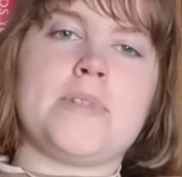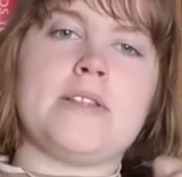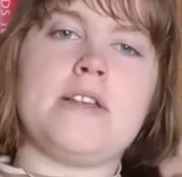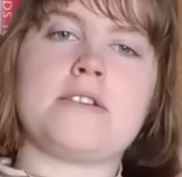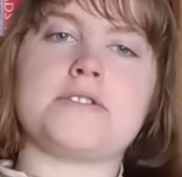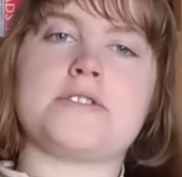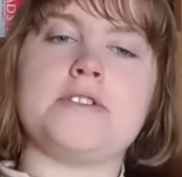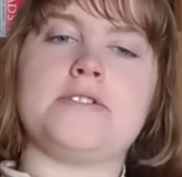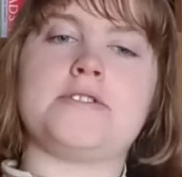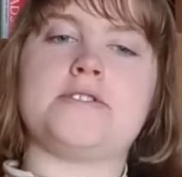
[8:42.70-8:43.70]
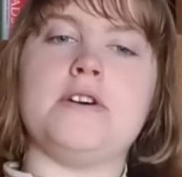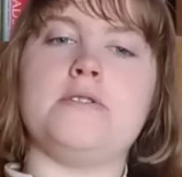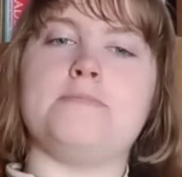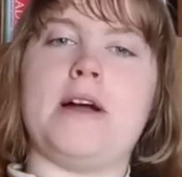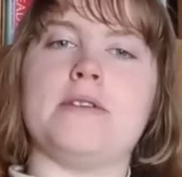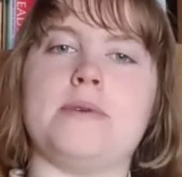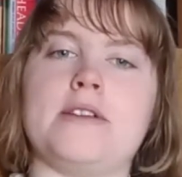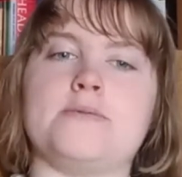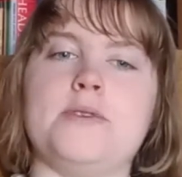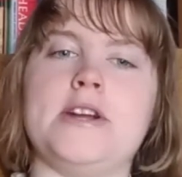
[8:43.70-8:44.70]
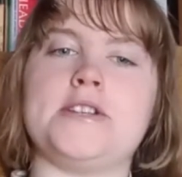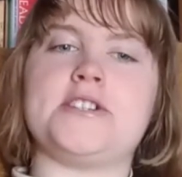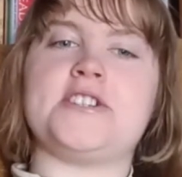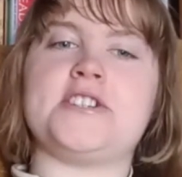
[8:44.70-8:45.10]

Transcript: Then he goes stowed by the White Witch.